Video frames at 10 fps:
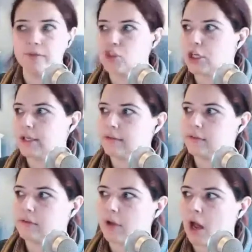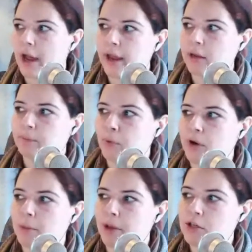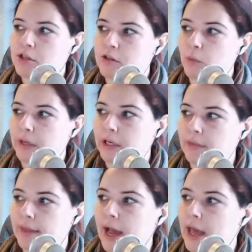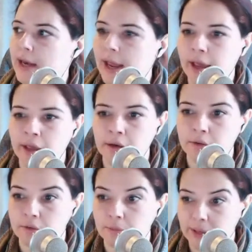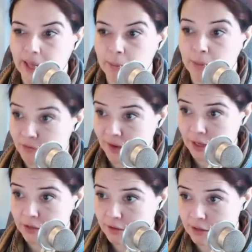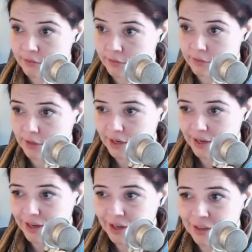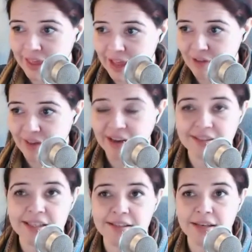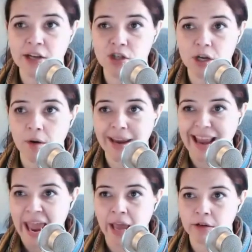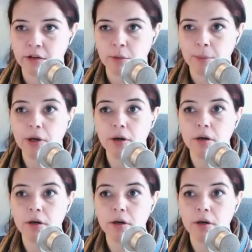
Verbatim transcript: of cheese. I pretty much squeed at that and became their fan because uh, they have excellence in engineering and humor.